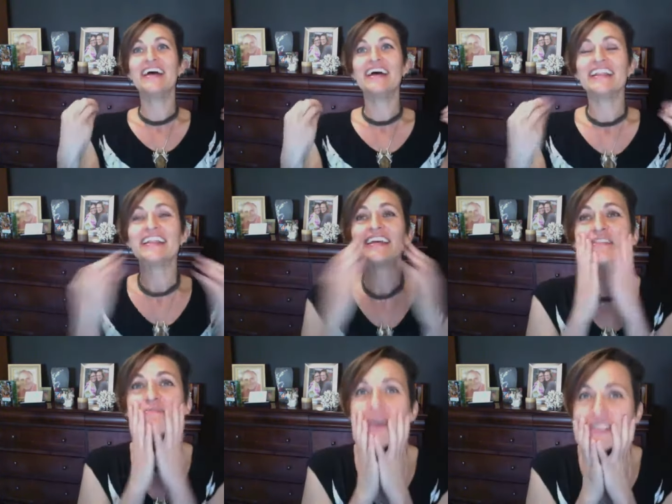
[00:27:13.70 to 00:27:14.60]
like,
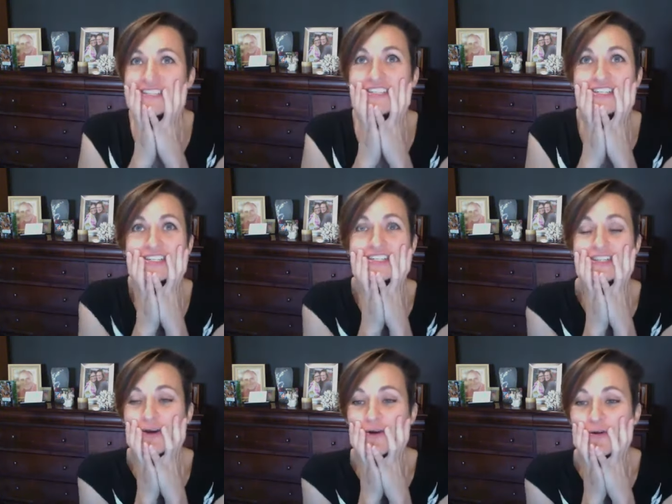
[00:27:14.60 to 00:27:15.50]
the message is
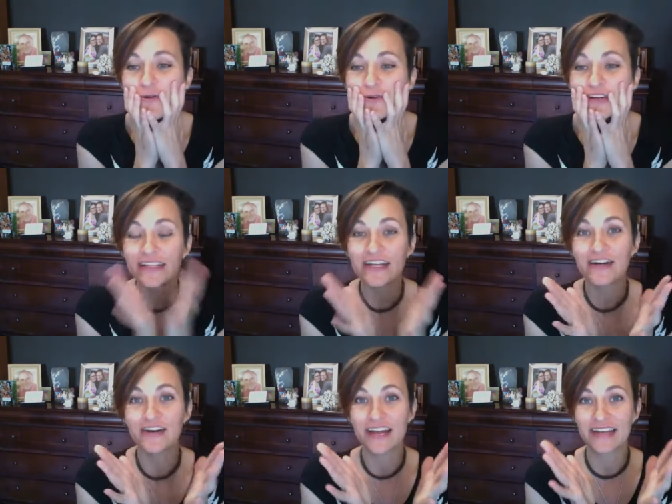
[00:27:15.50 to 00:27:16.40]
so
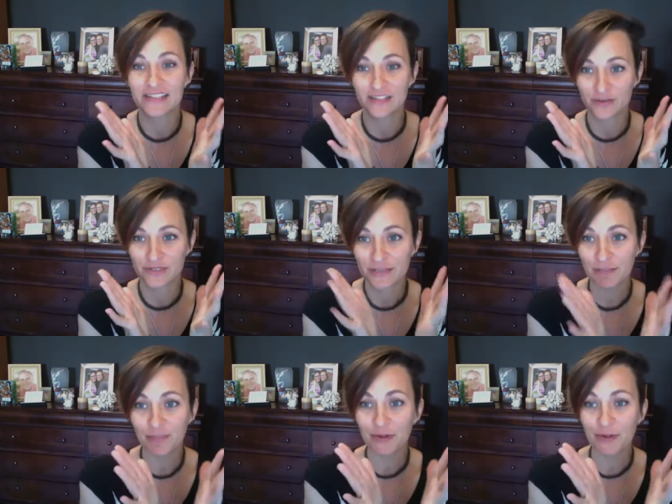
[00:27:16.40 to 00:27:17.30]
clear and so
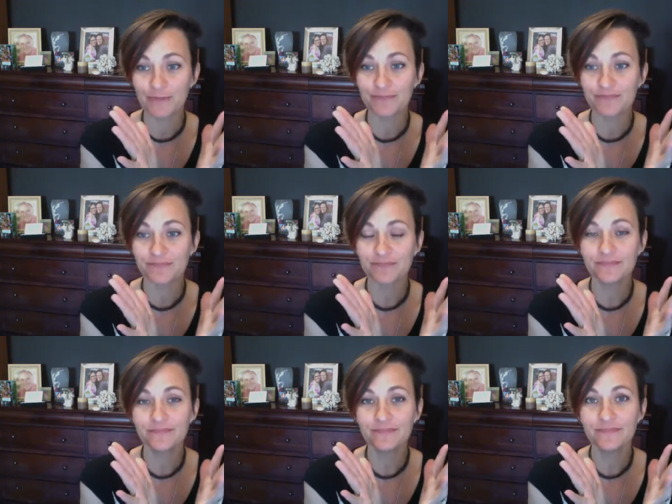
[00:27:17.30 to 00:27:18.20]
simple.
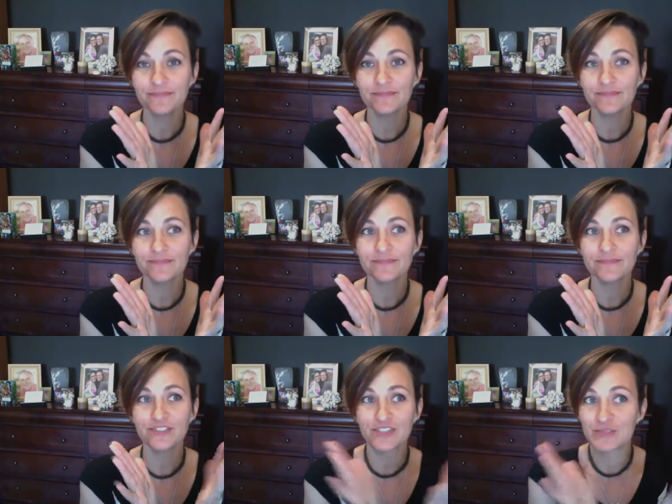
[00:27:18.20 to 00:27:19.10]

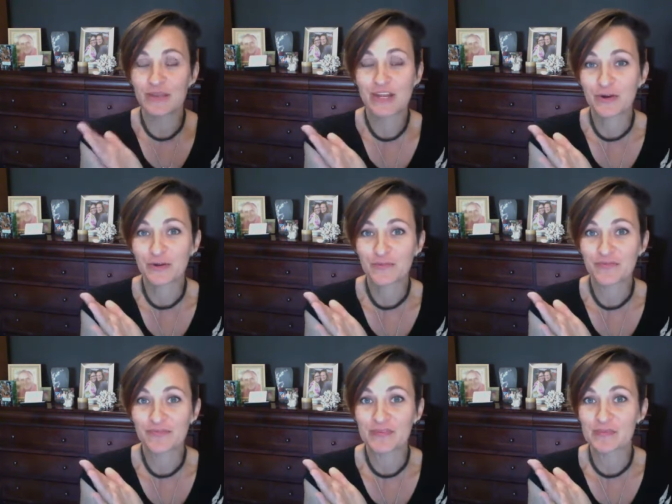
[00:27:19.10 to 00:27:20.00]
Just be you,
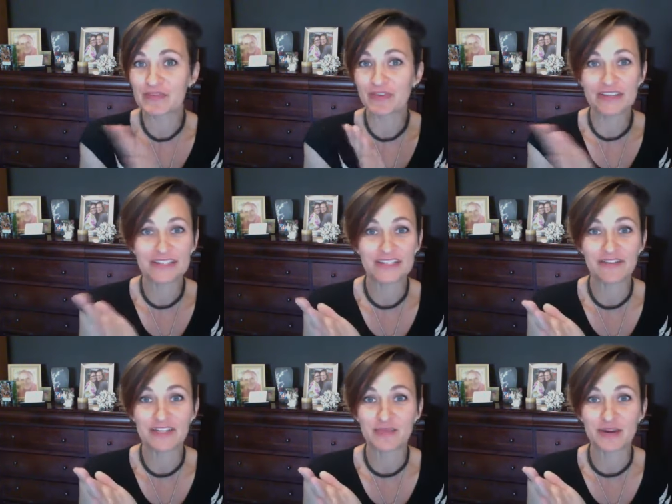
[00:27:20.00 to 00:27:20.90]
be fully
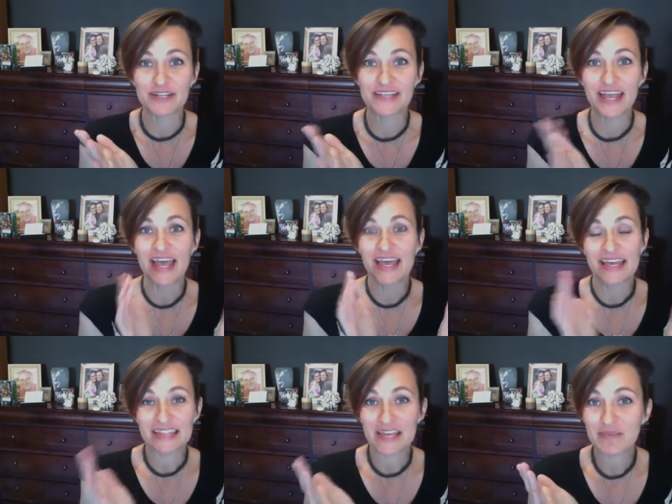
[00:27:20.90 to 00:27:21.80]
self-expressed, and
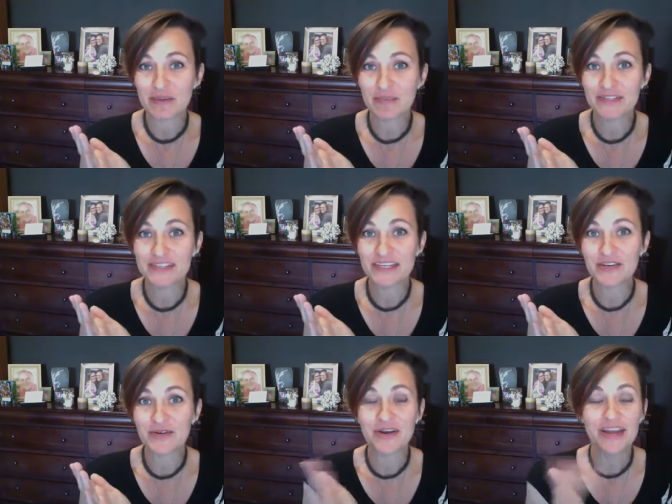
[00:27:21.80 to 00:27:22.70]
let people see
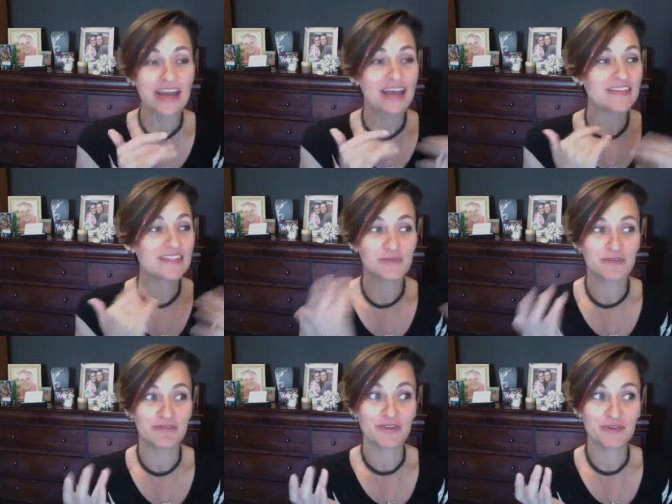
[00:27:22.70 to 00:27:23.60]
you. And this is
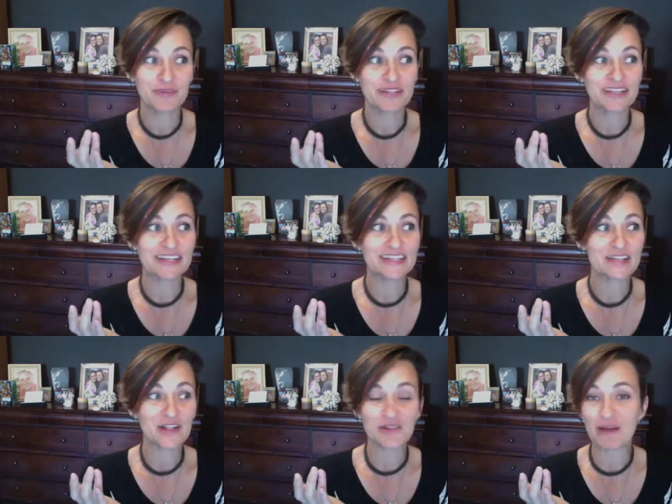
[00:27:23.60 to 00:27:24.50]
what vulnerability is
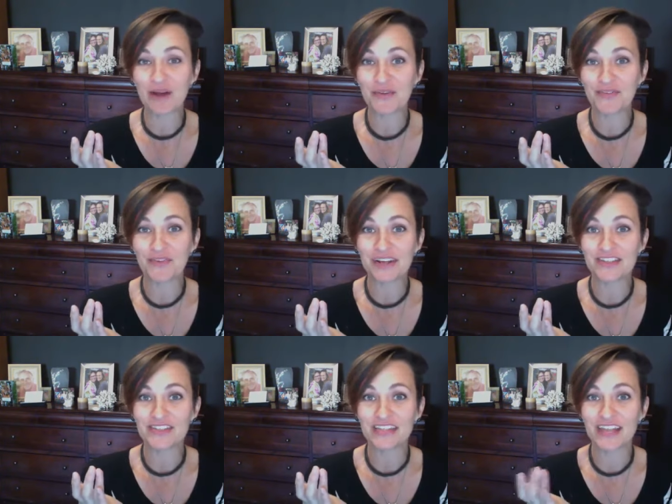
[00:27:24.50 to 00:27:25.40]
all about, right?
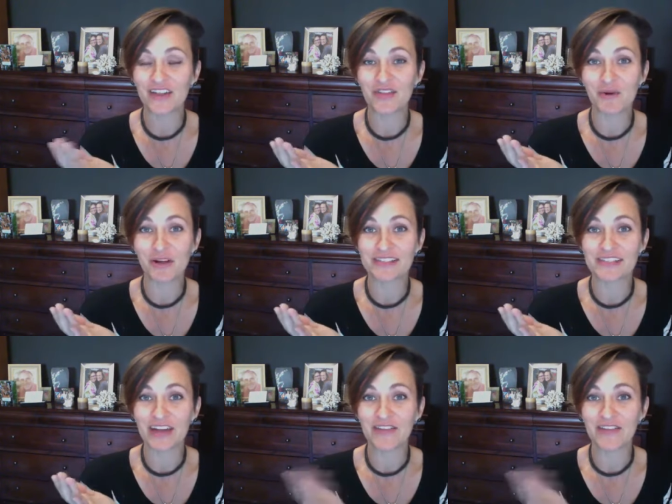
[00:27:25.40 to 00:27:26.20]
Just let all the walls down,